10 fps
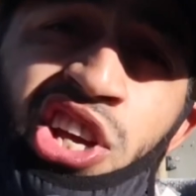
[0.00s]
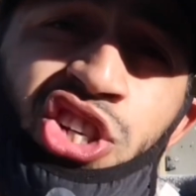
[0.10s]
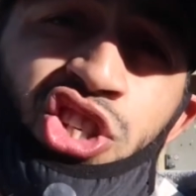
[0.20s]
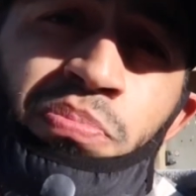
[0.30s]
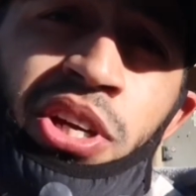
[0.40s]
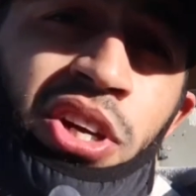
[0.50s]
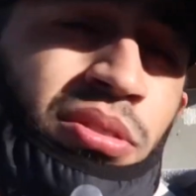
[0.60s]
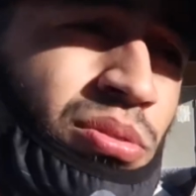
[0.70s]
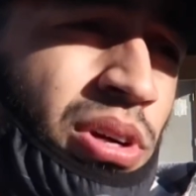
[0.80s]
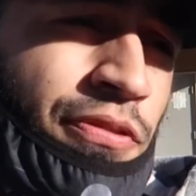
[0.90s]
should be good.
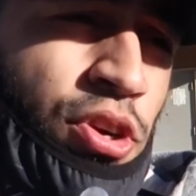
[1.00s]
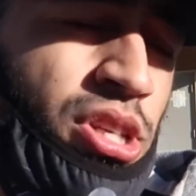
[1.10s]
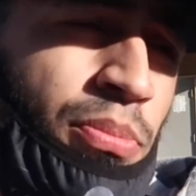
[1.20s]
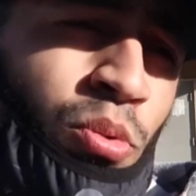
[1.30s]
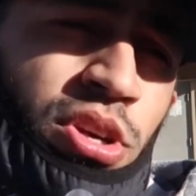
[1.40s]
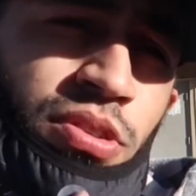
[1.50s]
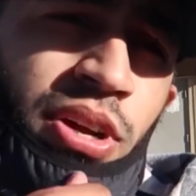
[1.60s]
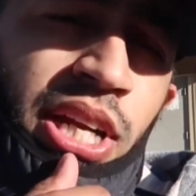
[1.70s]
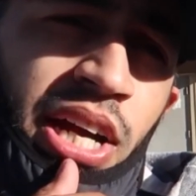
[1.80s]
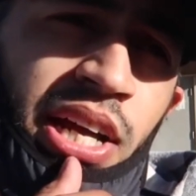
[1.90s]
At first time it wasn't
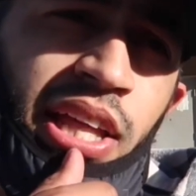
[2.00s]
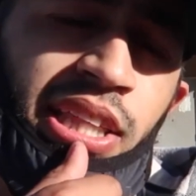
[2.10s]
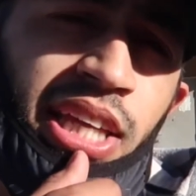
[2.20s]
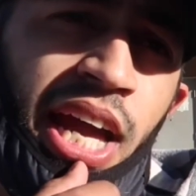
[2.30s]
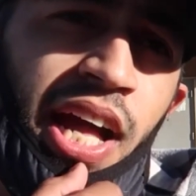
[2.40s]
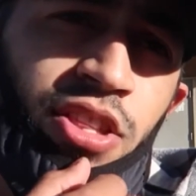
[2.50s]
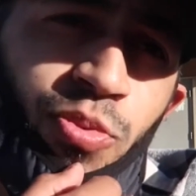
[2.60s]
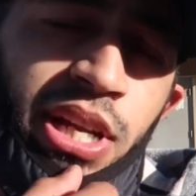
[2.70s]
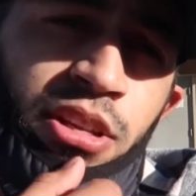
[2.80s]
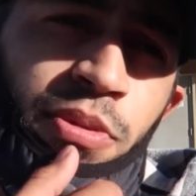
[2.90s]
ready. I had like the CATs
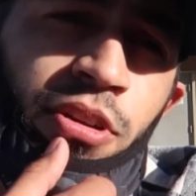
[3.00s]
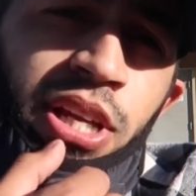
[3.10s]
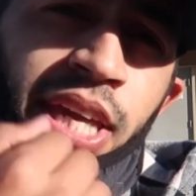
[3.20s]
waiting to be ready.